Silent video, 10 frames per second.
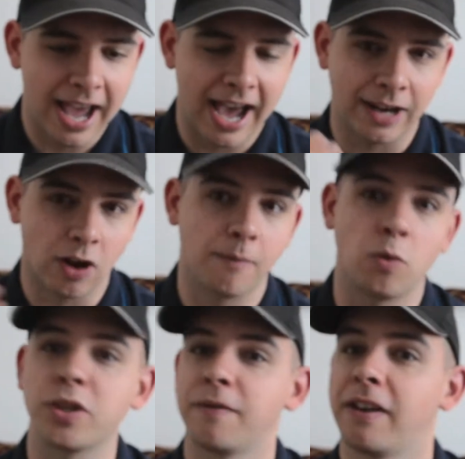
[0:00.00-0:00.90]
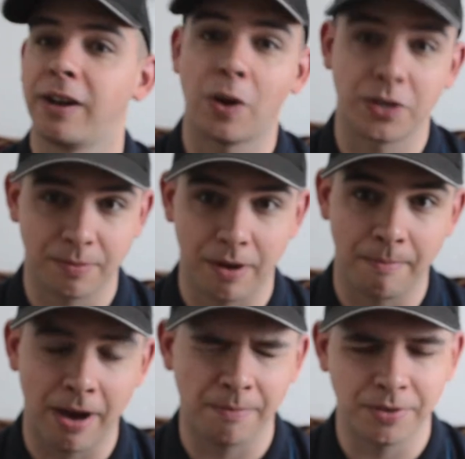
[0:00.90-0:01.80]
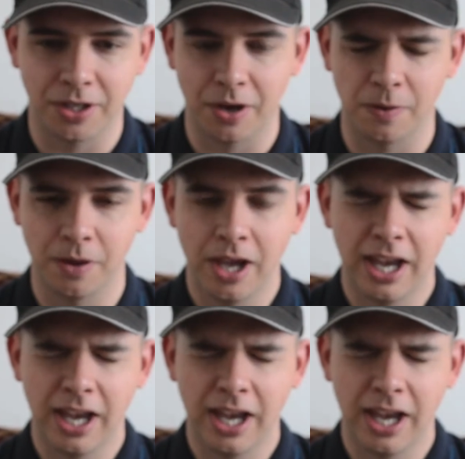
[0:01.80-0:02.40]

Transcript: and I'm also very close to my mum, so